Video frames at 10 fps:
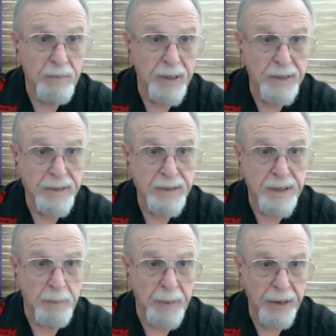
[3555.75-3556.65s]
But
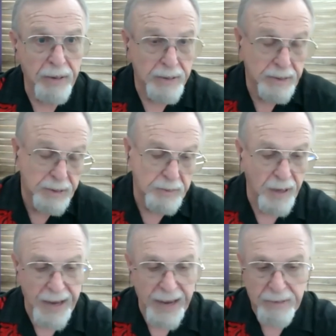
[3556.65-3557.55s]
the parents
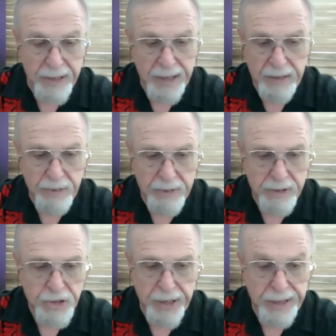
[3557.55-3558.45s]
advocating for the
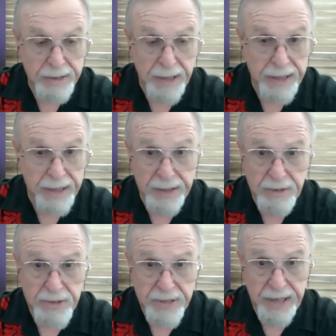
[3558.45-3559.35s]
child, I can
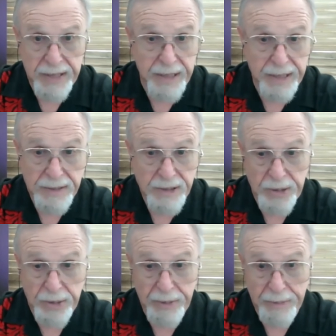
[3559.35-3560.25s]
understand that,
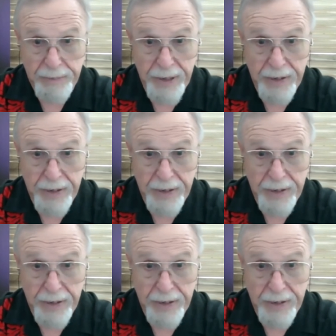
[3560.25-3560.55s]
sure.